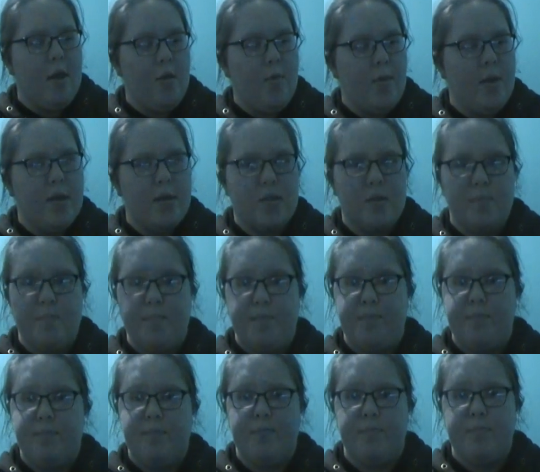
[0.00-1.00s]
Anyways.
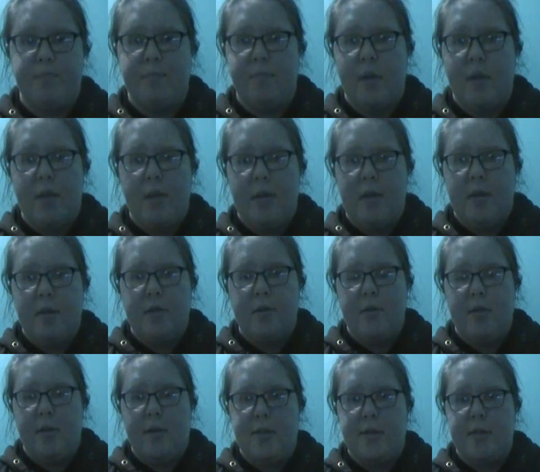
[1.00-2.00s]

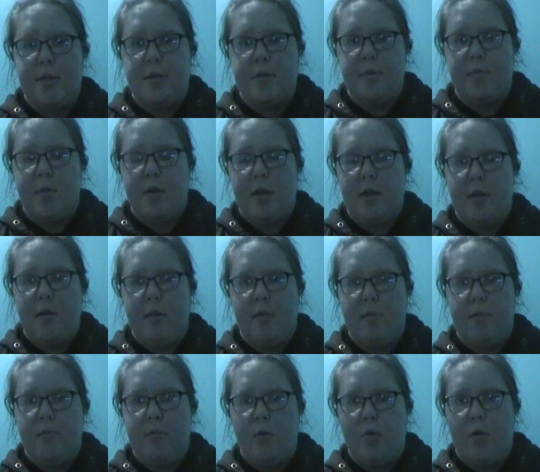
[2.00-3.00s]
Just thought I saw something out
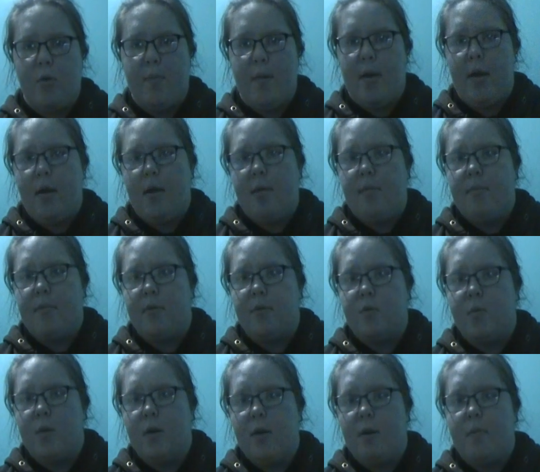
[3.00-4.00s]
of the corner of my eye.
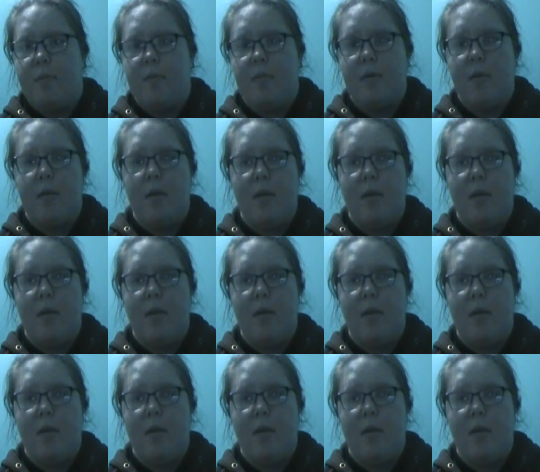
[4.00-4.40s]
That was weird.